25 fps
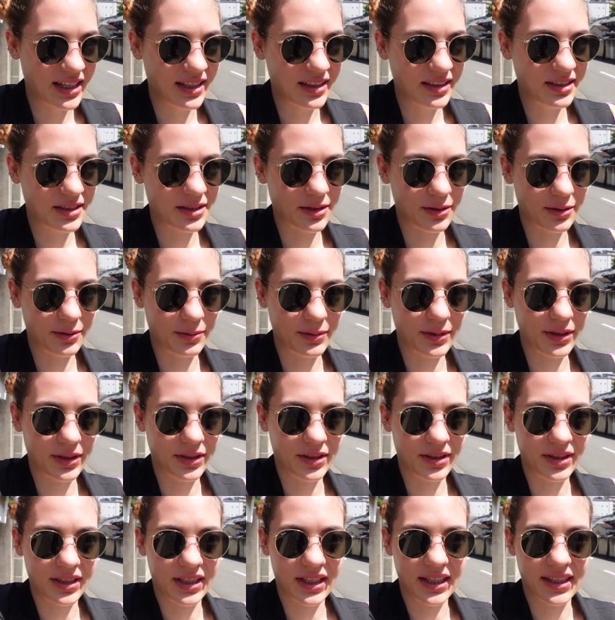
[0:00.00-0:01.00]
so we're
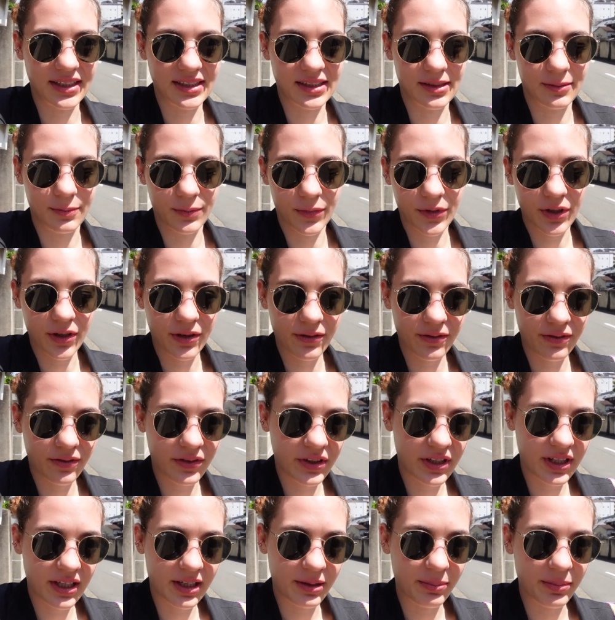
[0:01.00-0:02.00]
gonna get some
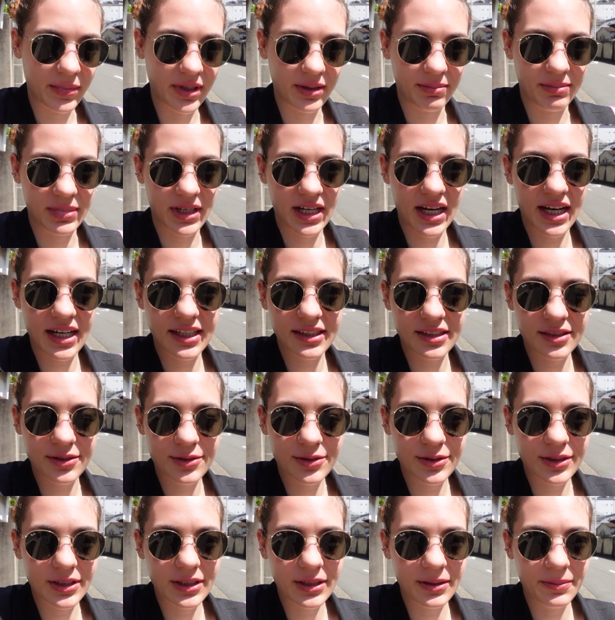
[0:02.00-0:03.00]
coffee and maybe ice
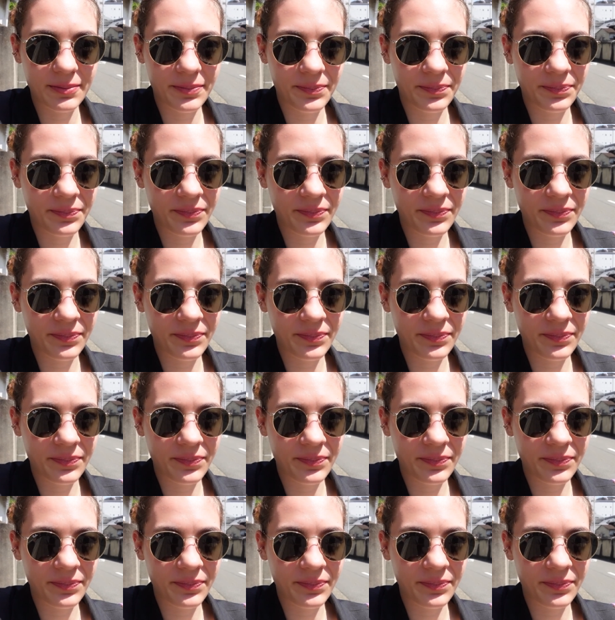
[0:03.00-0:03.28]
cream